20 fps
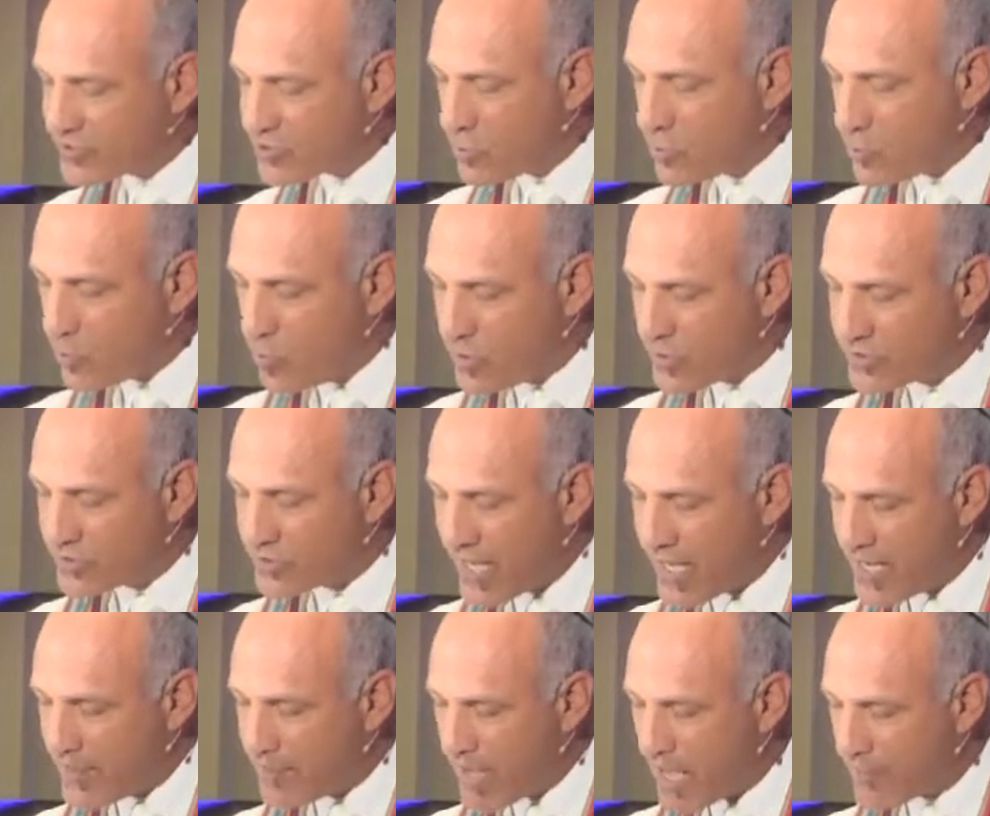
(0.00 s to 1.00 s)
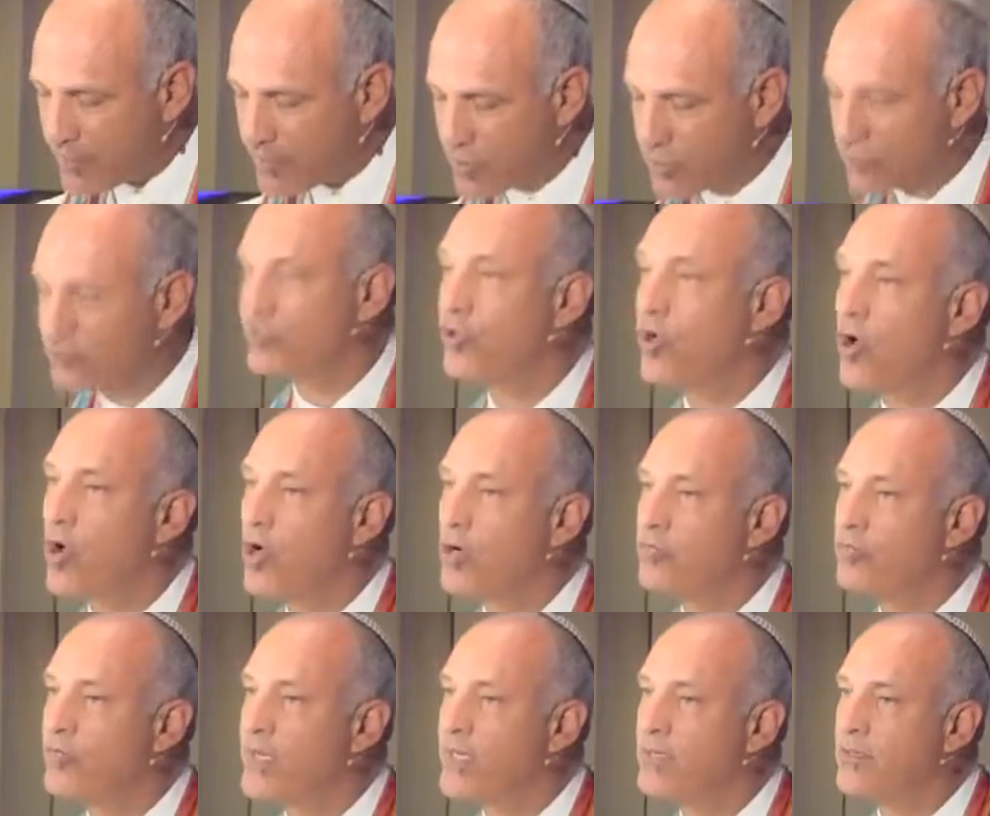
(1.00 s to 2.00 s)
it was a popular song
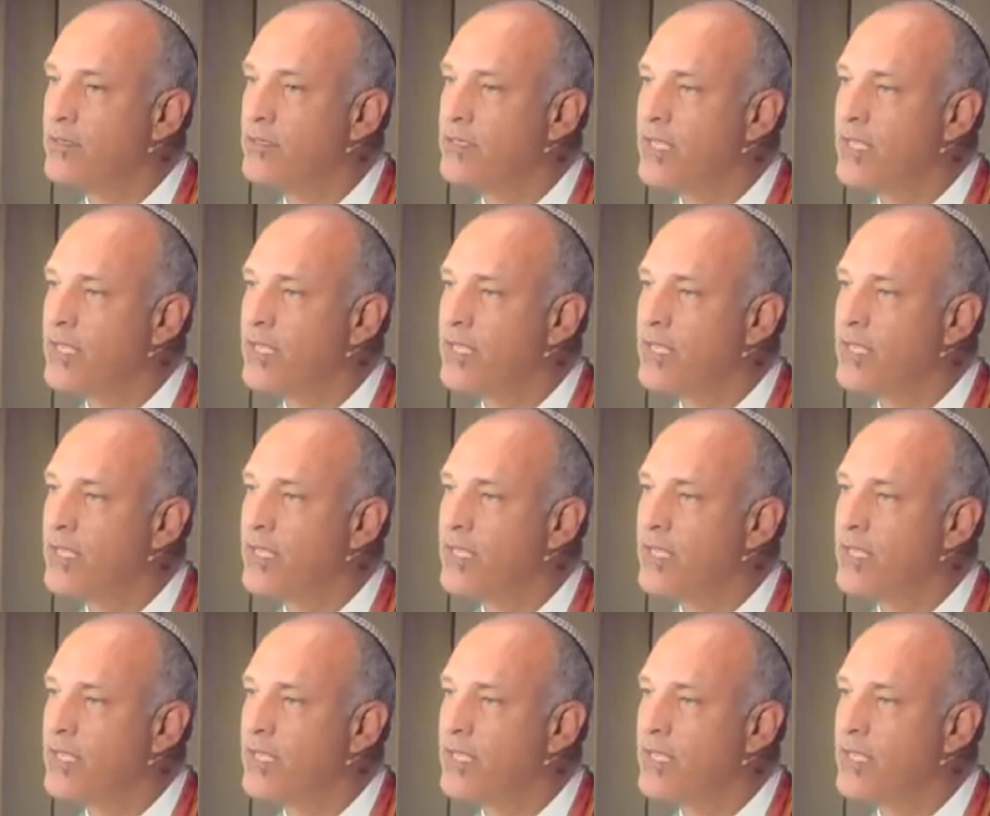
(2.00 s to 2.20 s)
written